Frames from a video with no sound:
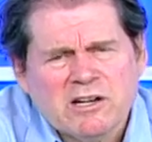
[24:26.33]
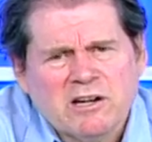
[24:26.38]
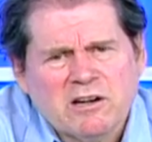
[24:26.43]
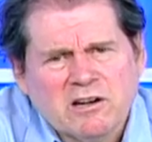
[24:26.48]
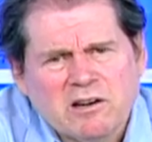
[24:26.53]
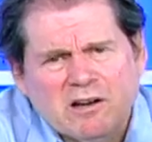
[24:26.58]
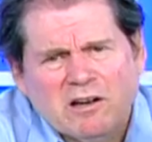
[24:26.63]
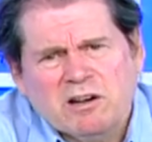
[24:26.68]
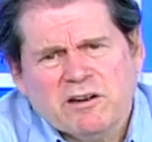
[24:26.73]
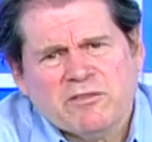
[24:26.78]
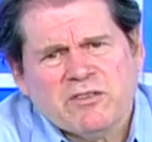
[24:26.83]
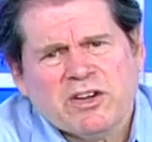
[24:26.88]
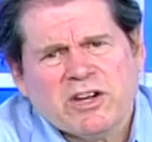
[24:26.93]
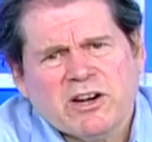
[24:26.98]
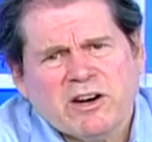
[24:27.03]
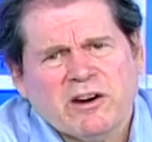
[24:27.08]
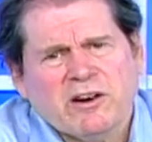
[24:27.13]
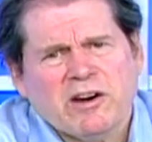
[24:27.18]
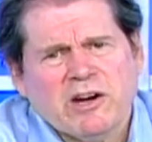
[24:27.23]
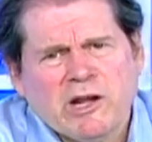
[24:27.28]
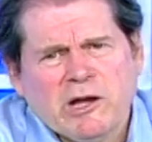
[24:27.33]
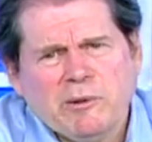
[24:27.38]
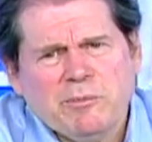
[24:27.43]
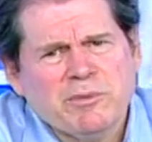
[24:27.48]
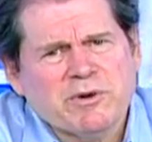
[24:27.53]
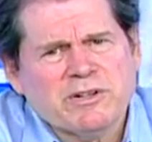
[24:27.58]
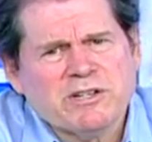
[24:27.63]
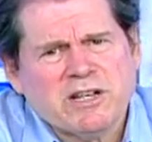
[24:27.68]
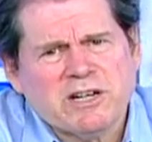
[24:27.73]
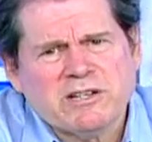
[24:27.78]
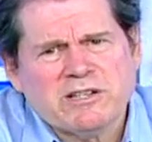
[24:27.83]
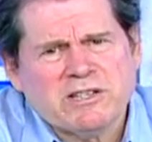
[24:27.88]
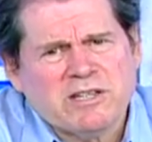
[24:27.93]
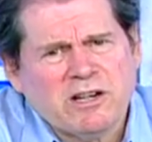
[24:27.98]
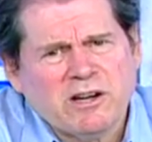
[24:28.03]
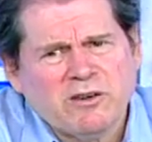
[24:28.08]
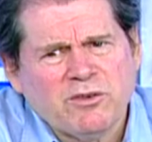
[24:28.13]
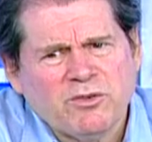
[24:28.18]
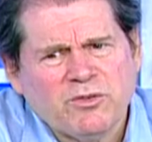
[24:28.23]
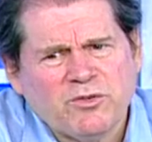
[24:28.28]
Loving our neighbors,
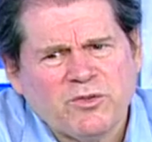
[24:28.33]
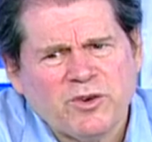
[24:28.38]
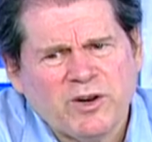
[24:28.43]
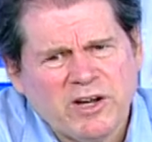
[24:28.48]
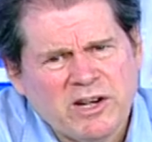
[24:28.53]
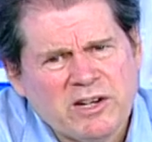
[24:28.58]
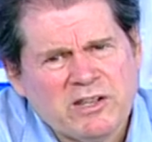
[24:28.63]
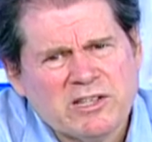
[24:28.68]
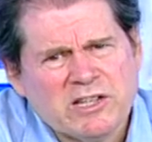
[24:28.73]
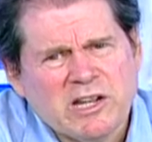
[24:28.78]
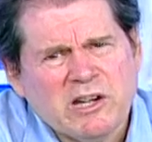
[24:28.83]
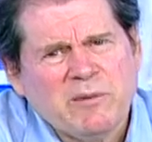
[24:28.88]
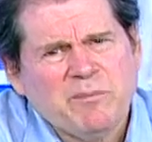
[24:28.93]
ourselves, friends,